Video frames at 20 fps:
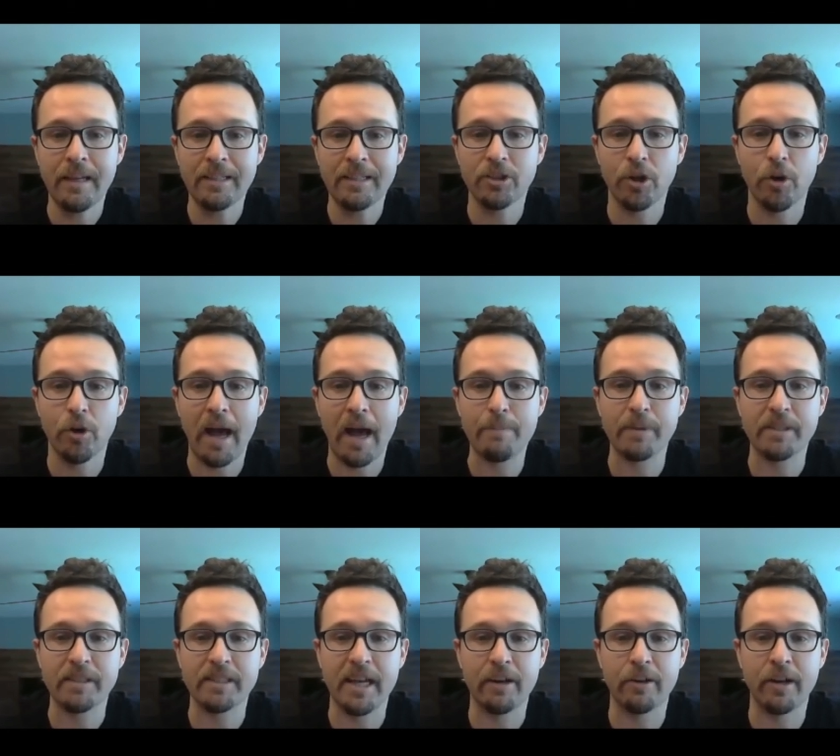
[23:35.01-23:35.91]
So happy
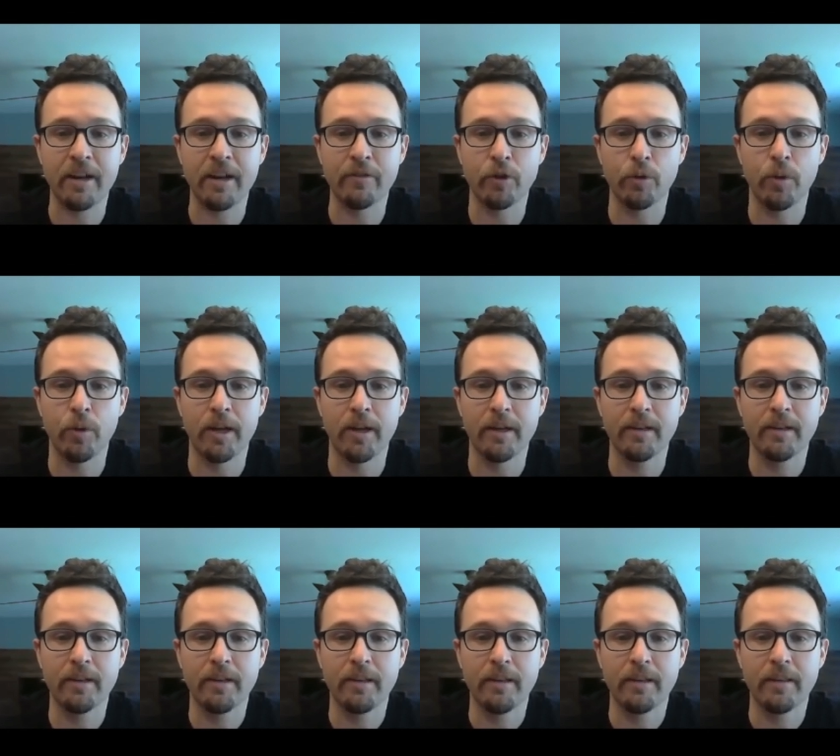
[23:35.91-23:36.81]
Saturday, everyone.
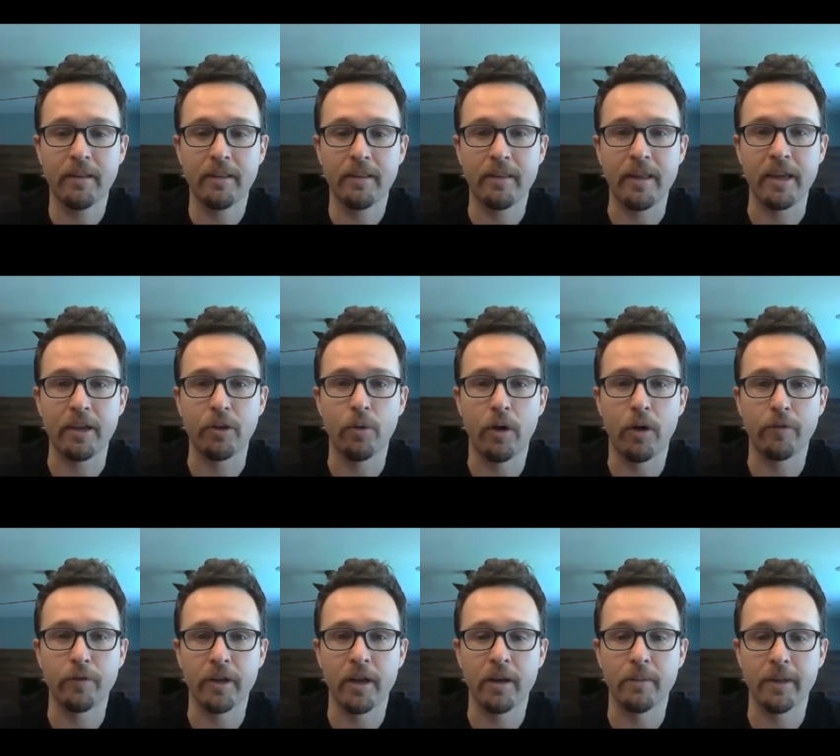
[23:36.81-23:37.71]
Thank you all
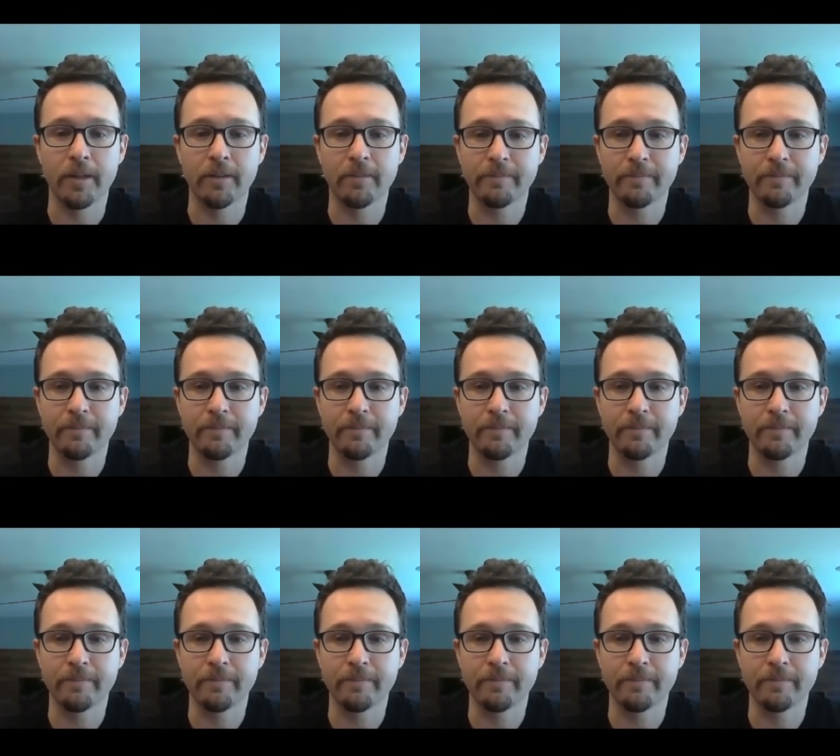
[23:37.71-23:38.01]
for coming.